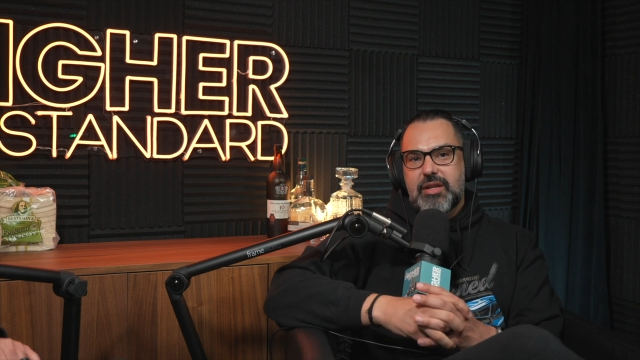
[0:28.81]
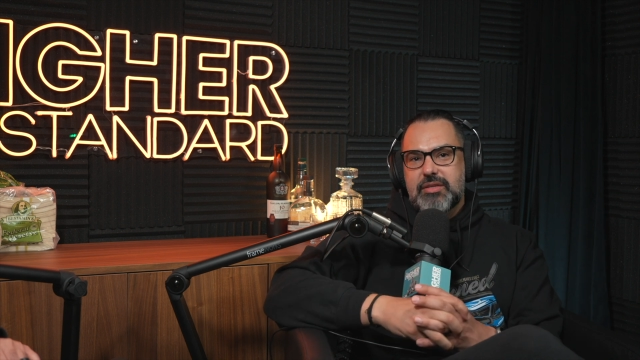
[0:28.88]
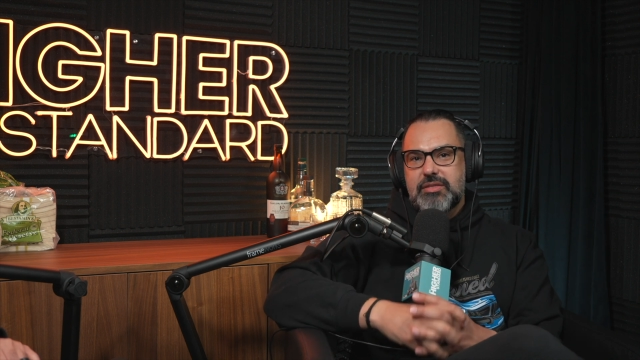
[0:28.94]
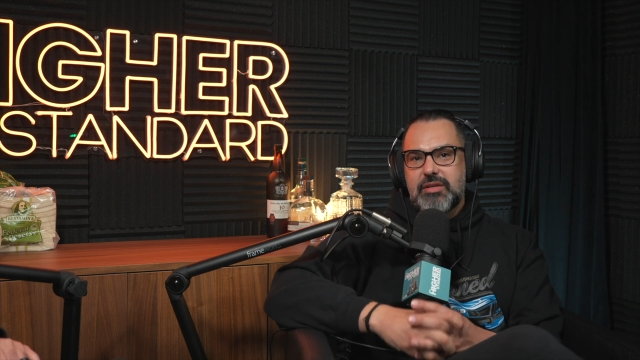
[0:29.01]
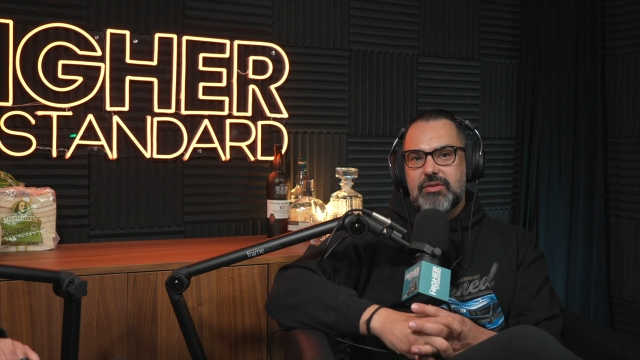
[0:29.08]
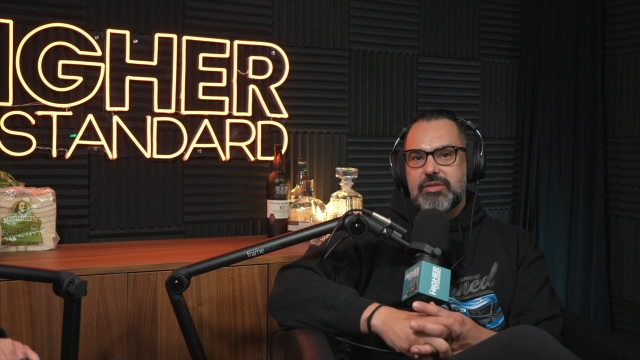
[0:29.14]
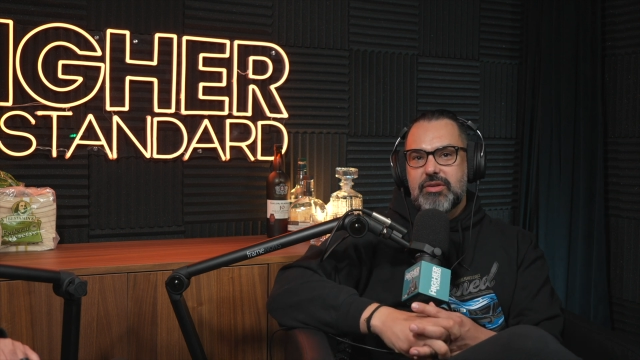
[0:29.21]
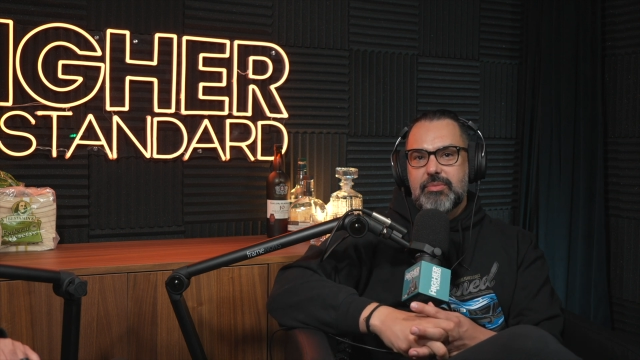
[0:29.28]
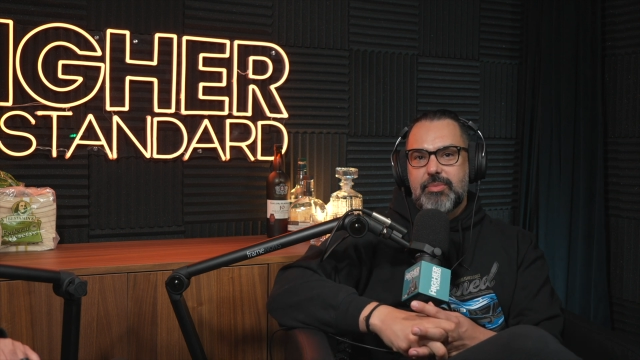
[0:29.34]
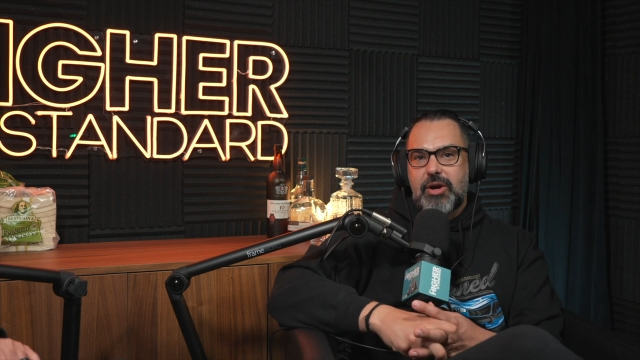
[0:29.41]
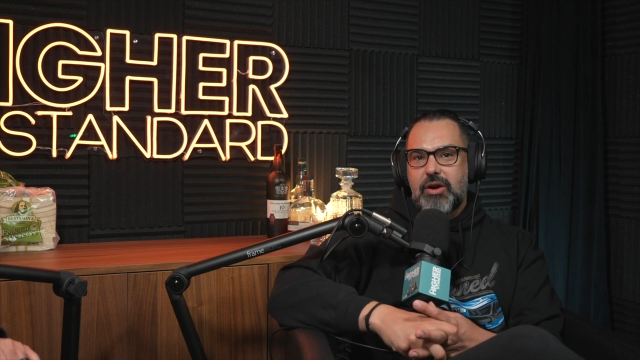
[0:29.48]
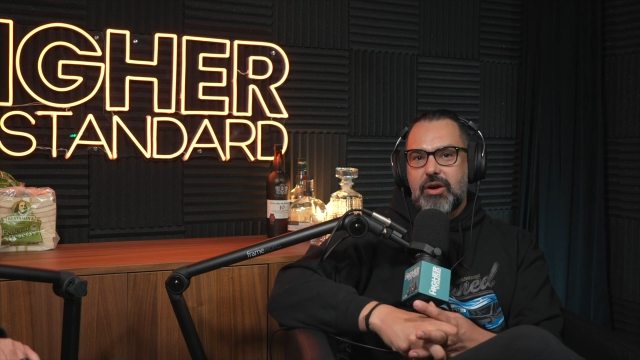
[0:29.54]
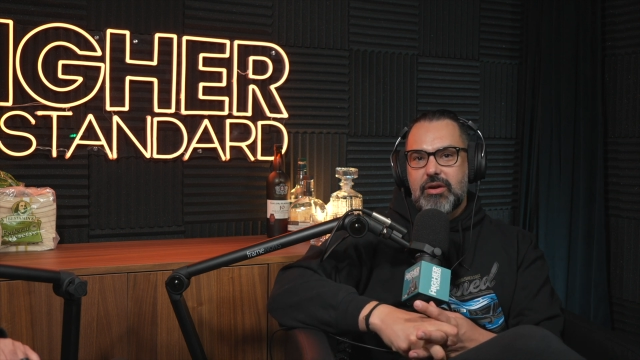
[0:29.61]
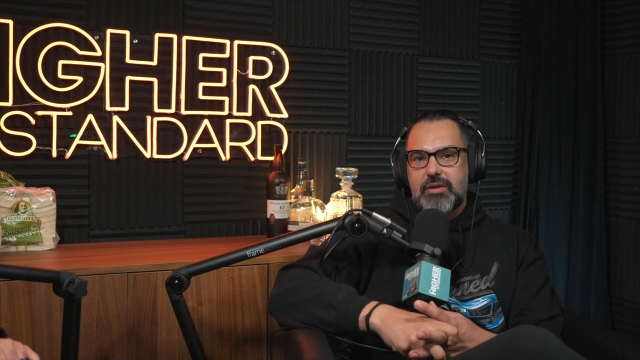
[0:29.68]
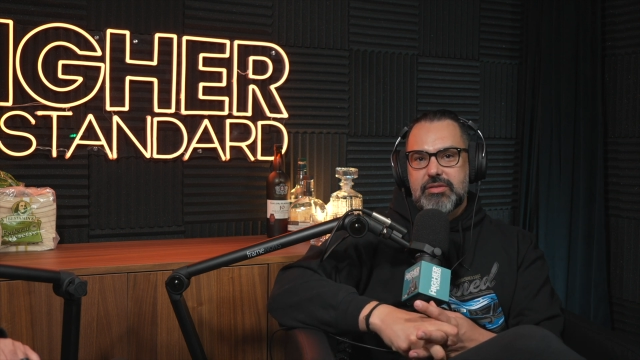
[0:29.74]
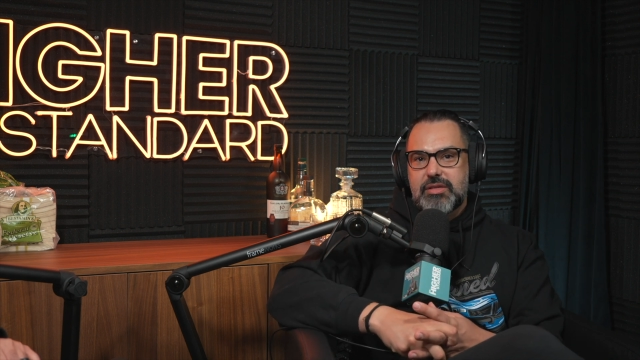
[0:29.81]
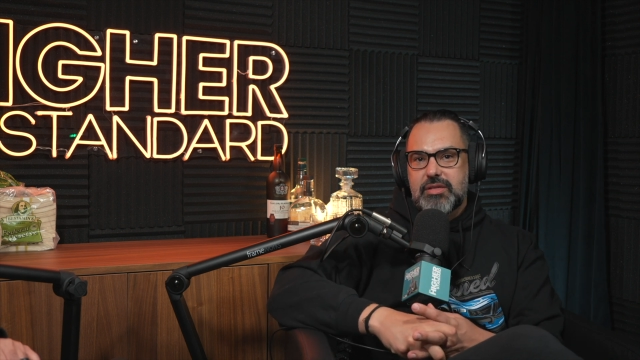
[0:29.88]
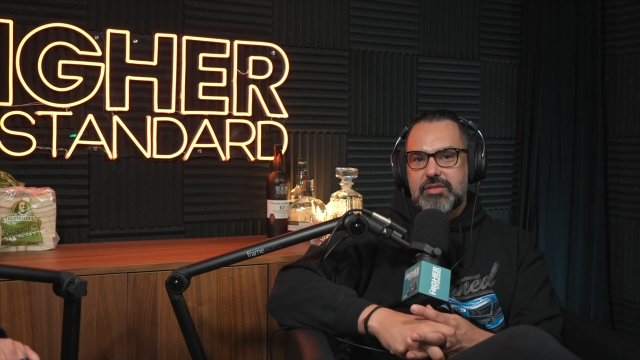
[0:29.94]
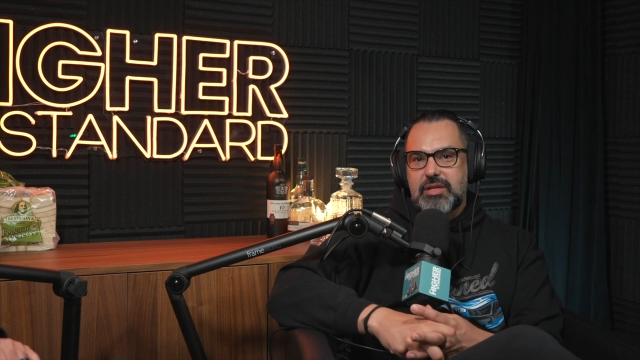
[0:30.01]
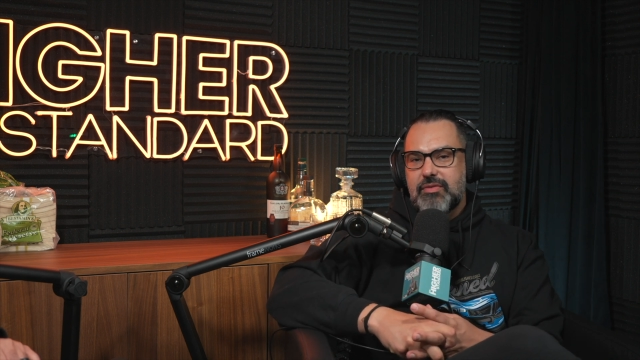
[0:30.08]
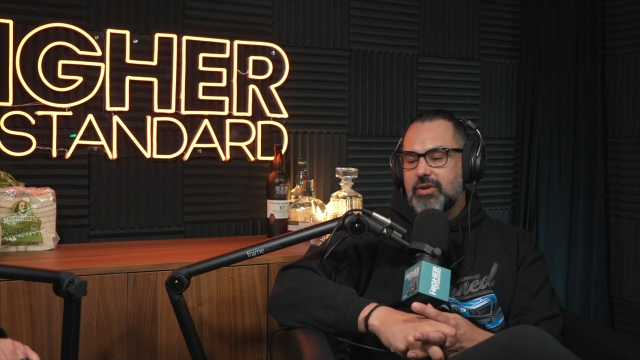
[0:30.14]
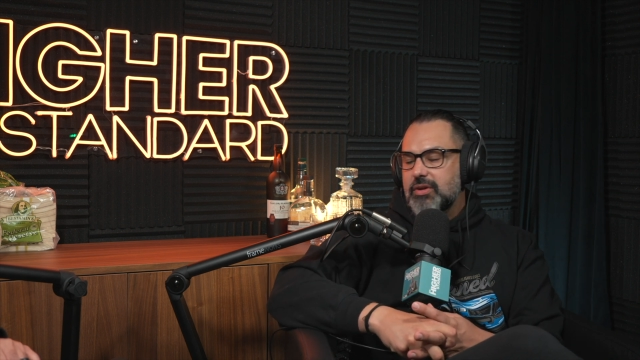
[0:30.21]
is near and dear to my heart.
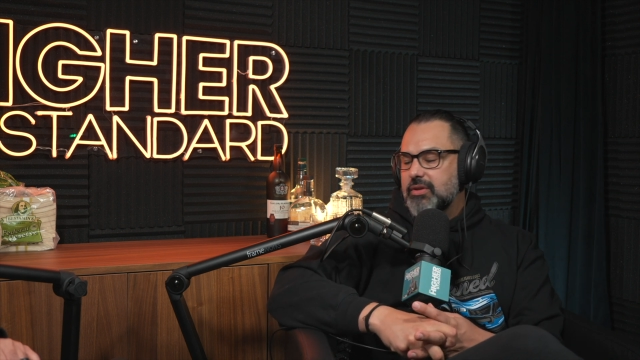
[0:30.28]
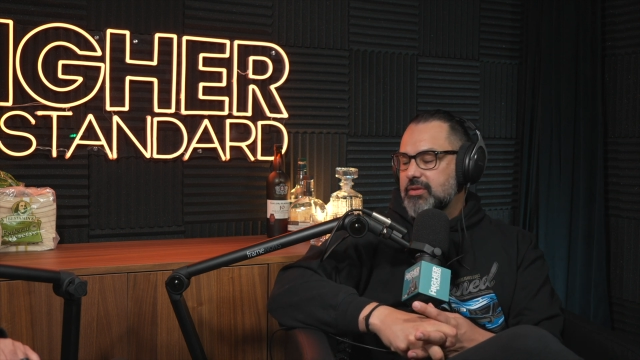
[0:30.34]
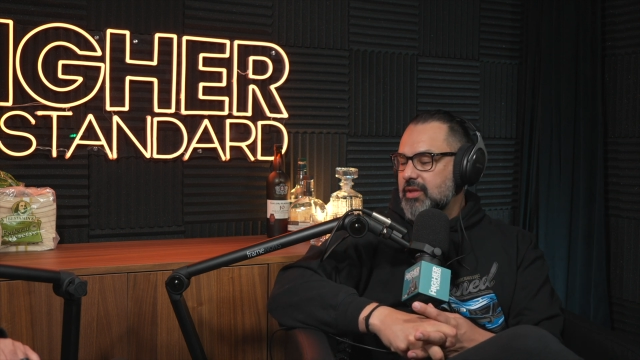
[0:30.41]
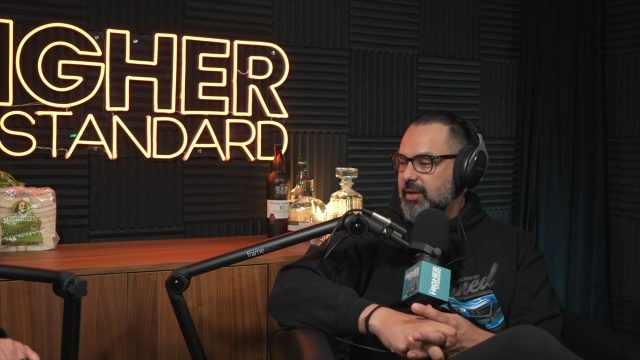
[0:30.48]
It's never a good thing.